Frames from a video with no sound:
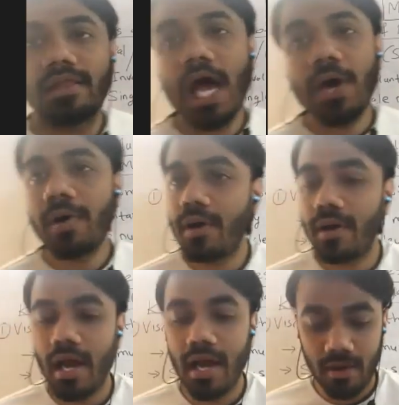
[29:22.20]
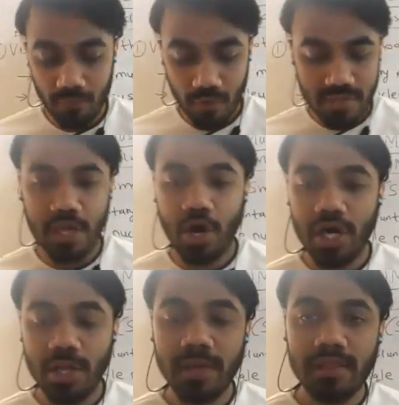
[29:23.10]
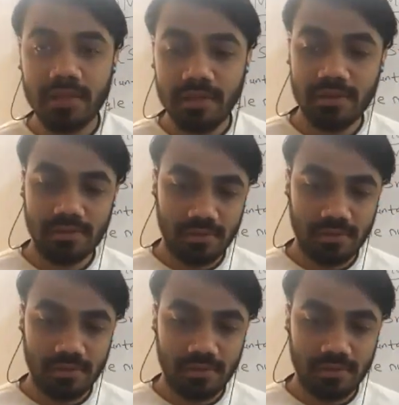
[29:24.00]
Now, was I audible?